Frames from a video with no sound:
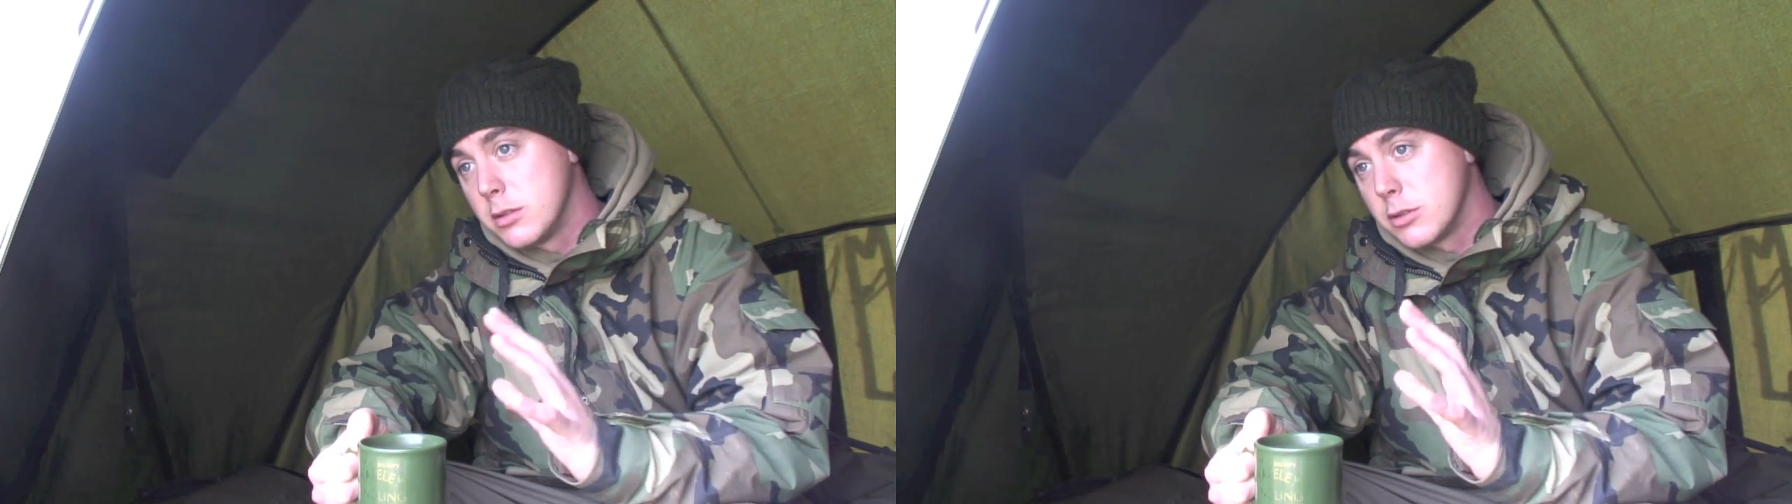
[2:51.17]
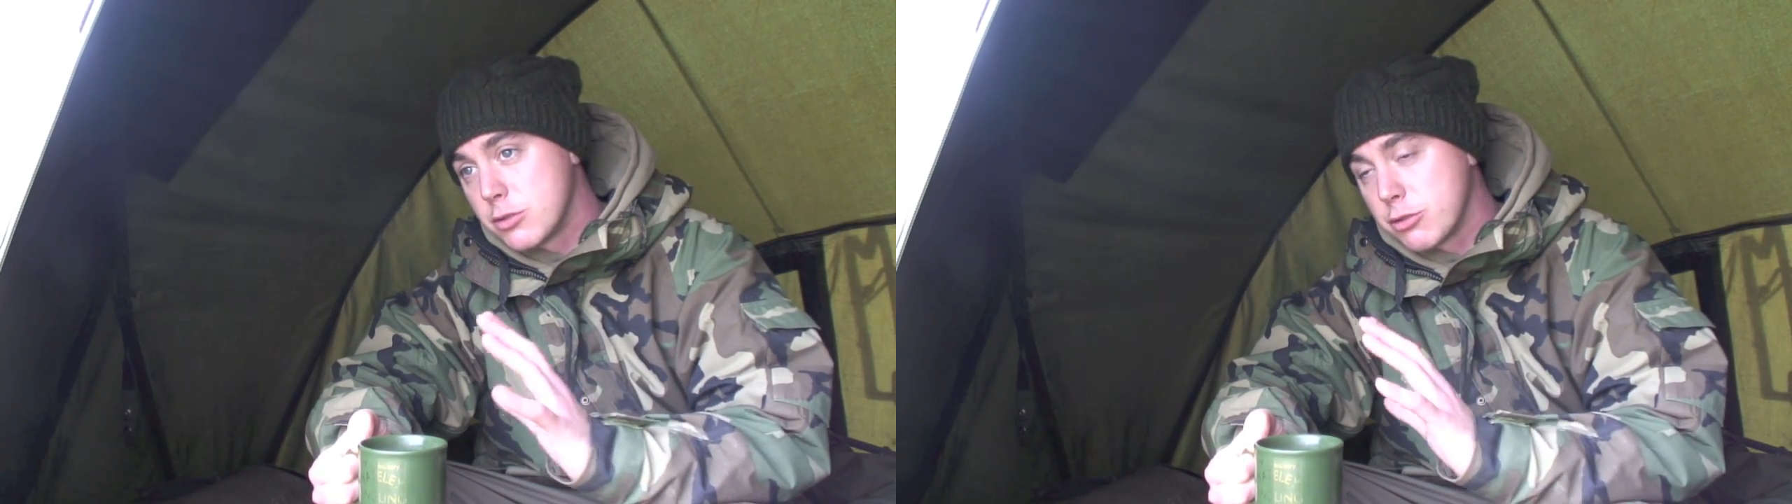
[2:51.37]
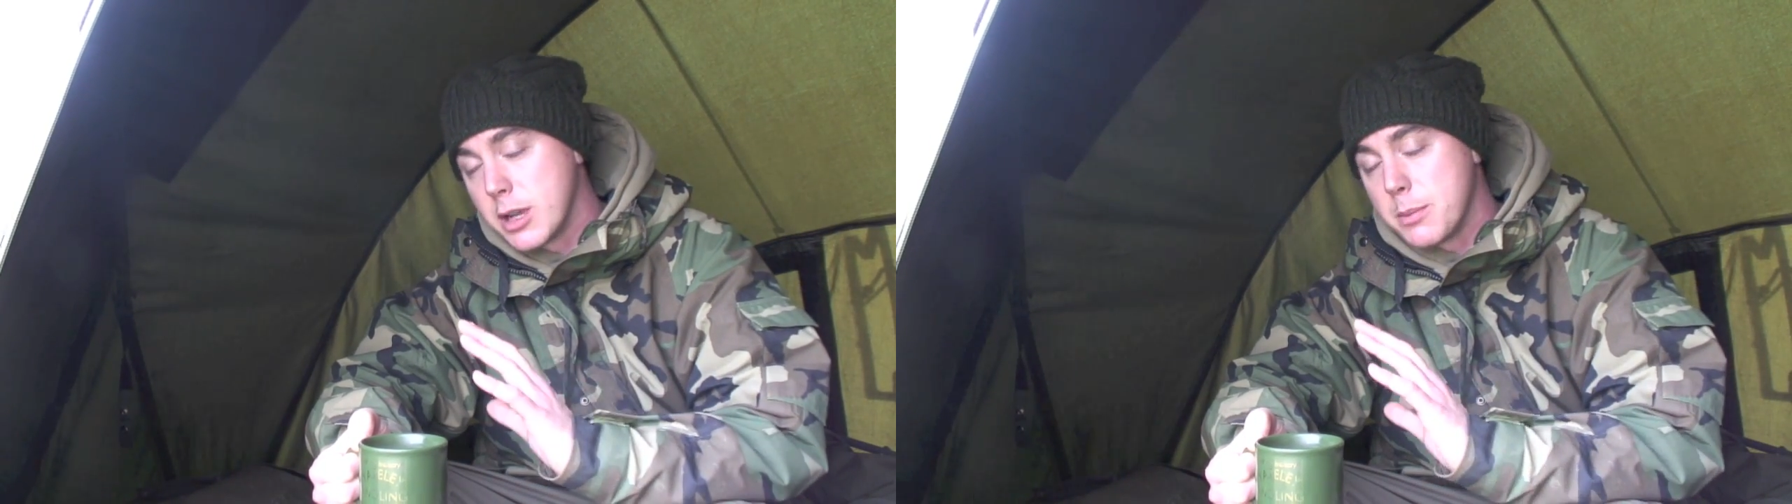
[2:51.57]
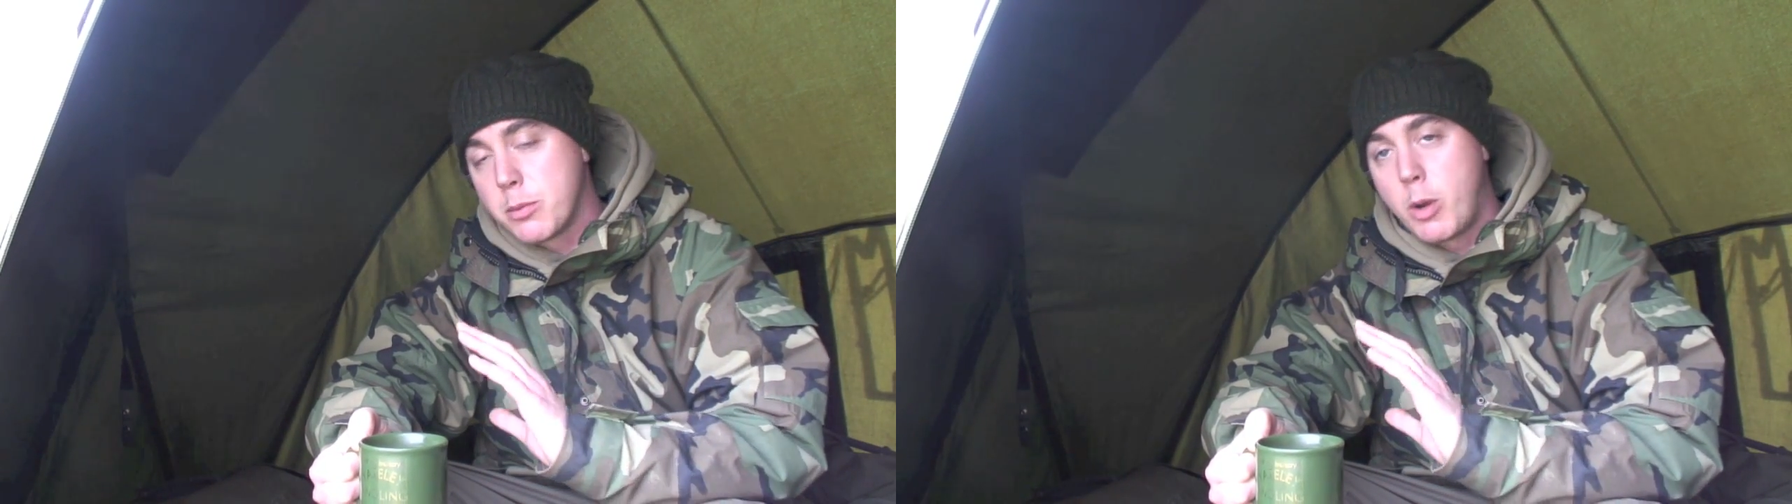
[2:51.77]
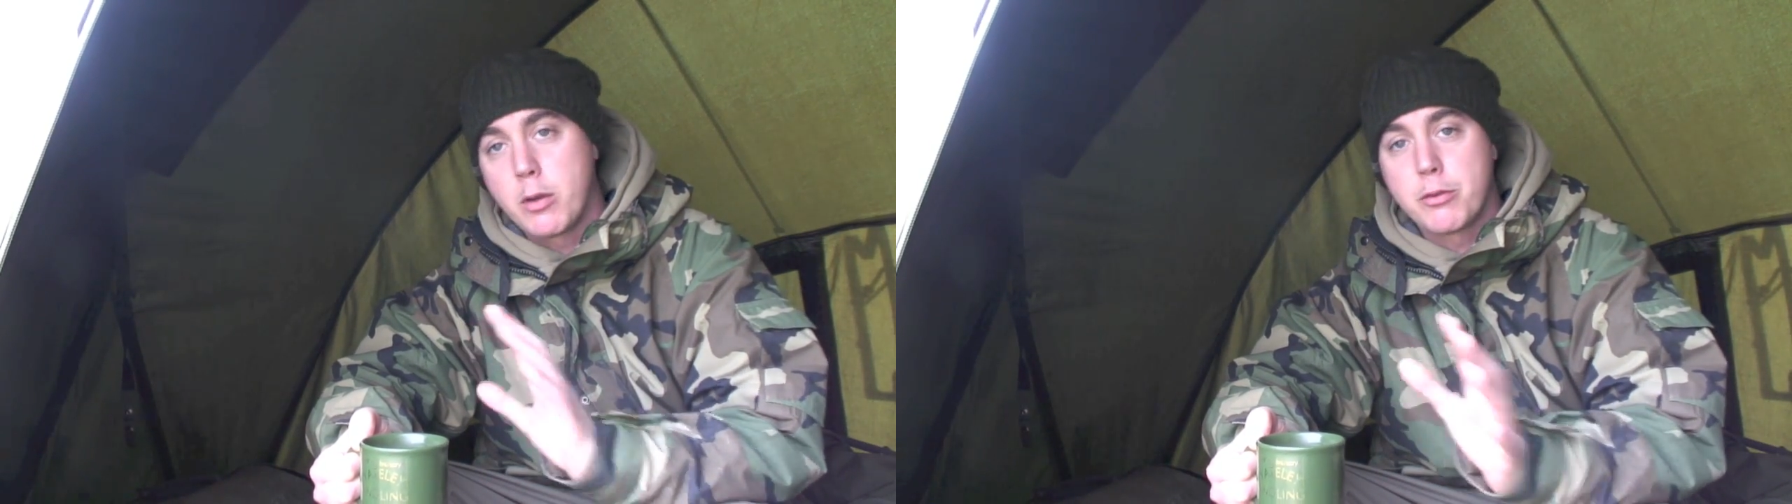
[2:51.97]
the
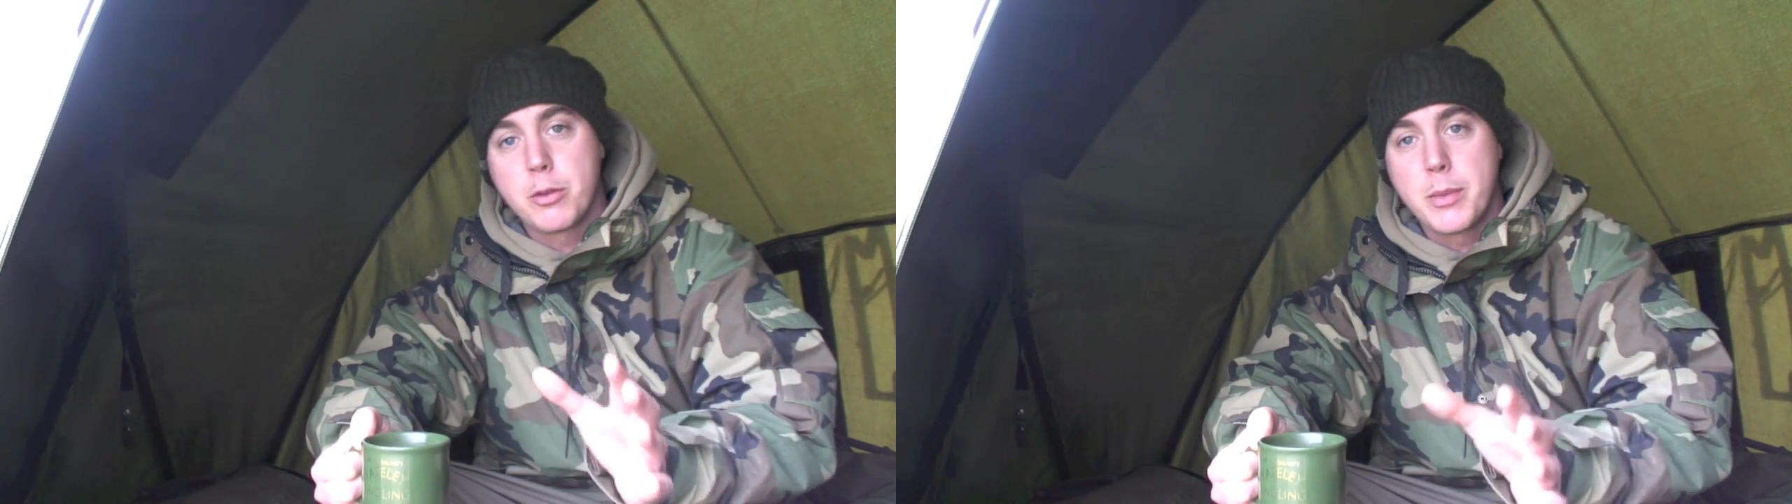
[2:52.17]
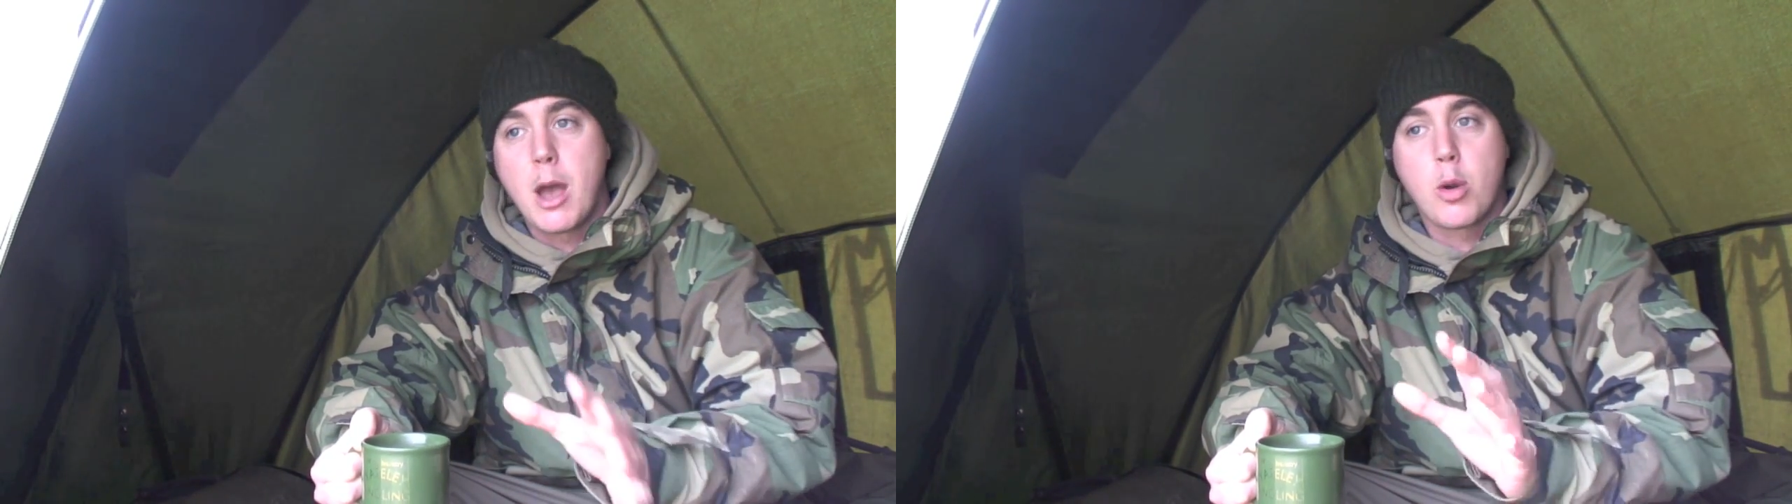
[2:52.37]
trip went on from there.